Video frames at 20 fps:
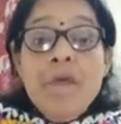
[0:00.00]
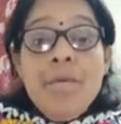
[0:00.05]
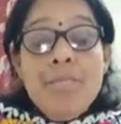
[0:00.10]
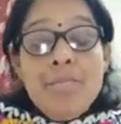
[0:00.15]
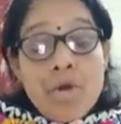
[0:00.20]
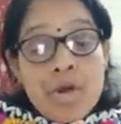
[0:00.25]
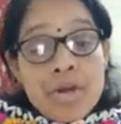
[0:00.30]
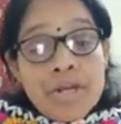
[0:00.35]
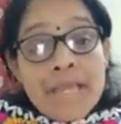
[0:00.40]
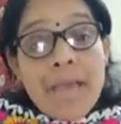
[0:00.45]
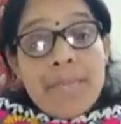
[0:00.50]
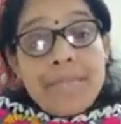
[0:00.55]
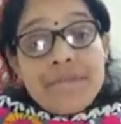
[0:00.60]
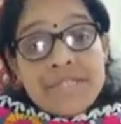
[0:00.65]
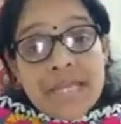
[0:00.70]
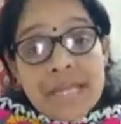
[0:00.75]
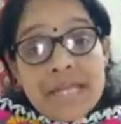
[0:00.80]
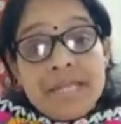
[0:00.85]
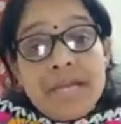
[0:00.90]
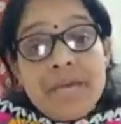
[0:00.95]
per
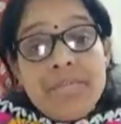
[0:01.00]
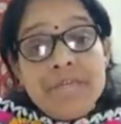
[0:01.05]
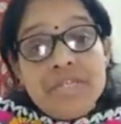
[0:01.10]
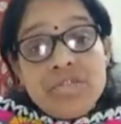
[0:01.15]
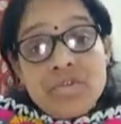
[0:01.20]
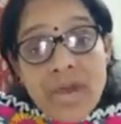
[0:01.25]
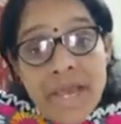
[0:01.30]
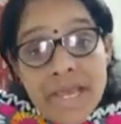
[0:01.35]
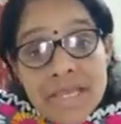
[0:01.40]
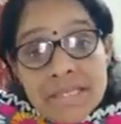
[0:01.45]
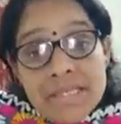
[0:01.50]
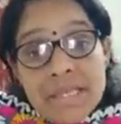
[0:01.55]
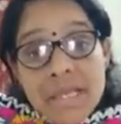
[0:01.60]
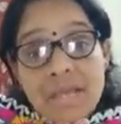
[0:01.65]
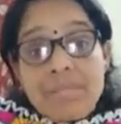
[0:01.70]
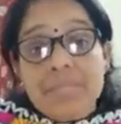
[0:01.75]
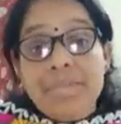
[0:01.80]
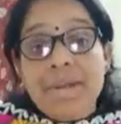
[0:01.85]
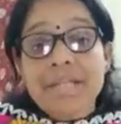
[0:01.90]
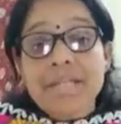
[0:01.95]
capita income is
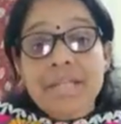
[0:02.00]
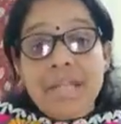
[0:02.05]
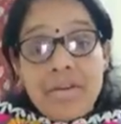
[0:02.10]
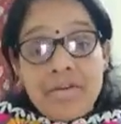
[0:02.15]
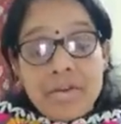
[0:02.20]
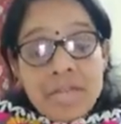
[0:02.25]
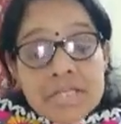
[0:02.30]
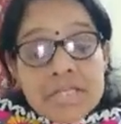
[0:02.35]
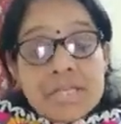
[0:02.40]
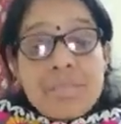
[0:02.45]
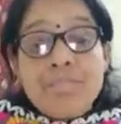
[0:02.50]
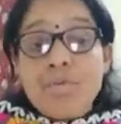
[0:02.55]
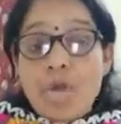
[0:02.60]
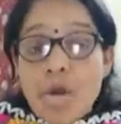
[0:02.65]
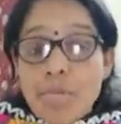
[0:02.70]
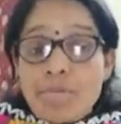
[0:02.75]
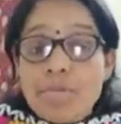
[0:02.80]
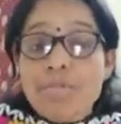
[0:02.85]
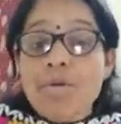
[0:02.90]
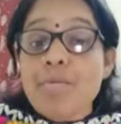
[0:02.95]
rising, but there is a
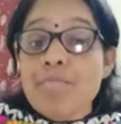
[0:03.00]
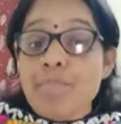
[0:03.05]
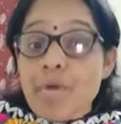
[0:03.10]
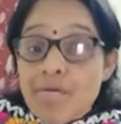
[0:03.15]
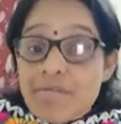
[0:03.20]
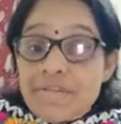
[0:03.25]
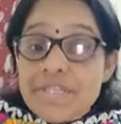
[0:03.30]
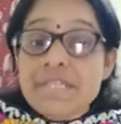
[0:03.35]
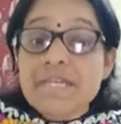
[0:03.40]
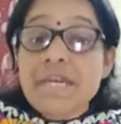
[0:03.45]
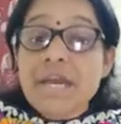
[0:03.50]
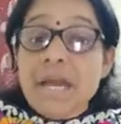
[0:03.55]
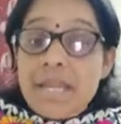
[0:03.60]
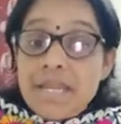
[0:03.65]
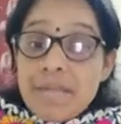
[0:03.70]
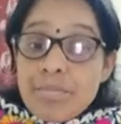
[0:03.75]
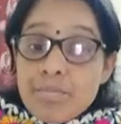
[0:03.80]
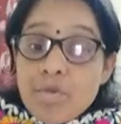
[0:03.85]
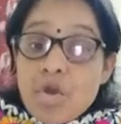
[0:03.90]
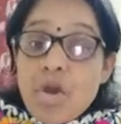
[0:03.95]
problem of poverty,
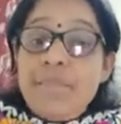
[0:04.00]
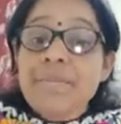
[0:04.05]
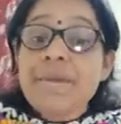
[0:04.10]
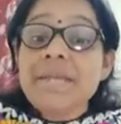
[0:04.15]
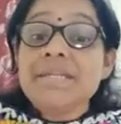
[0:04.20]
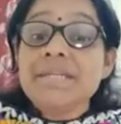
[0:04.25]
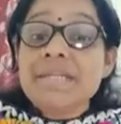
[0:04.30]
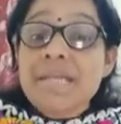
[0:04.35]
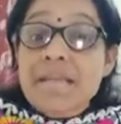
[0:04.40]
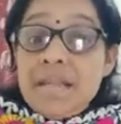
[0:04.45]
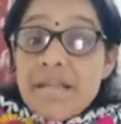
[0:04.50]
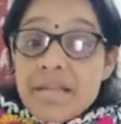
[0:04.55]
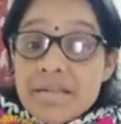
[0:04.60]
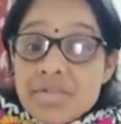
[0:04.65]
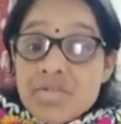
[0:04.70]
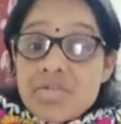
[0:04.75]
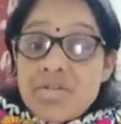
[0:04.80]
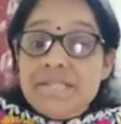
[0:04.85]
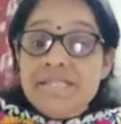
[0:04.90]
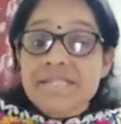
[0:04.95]
unemployment,
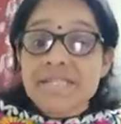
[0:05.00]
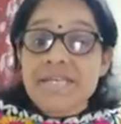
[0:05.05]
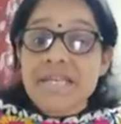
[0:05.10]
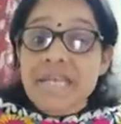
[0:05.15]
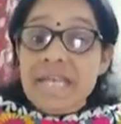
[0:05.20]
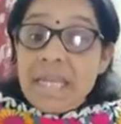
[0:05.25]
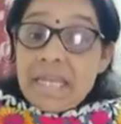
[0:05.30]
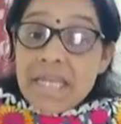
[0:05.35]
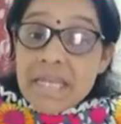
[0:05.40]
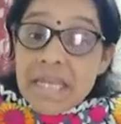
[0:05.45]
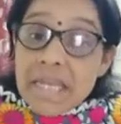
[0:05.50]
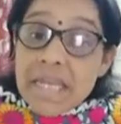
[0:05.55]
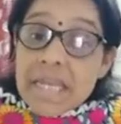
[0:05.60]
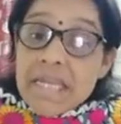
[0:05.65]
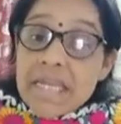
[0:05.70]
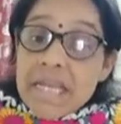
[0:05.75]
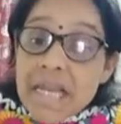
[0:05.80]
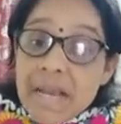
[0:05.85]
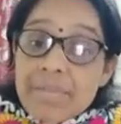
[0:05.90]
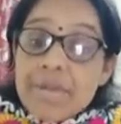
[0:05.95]
illiteracy,
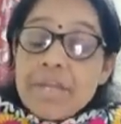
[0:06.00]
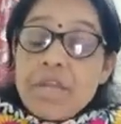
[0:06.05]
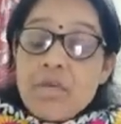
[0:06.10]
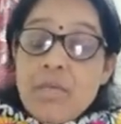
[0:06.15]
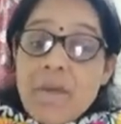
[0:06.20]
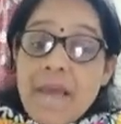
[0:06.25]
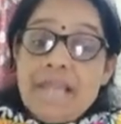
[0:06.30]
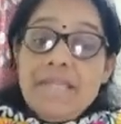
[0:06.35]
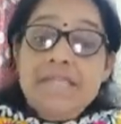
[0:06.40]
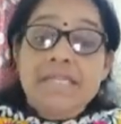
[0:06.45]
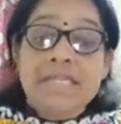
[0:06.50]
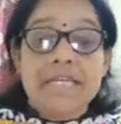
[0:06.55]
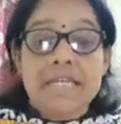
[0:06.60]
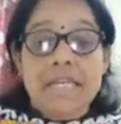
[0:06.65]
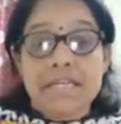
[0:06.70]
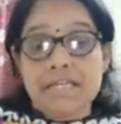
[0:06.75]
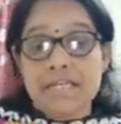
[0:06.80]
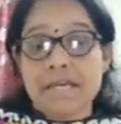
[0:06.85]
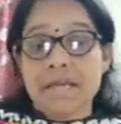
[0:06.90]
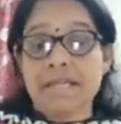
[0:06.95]
income inequality in
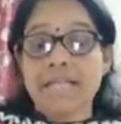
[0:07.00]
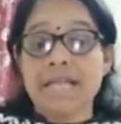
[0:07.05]
India.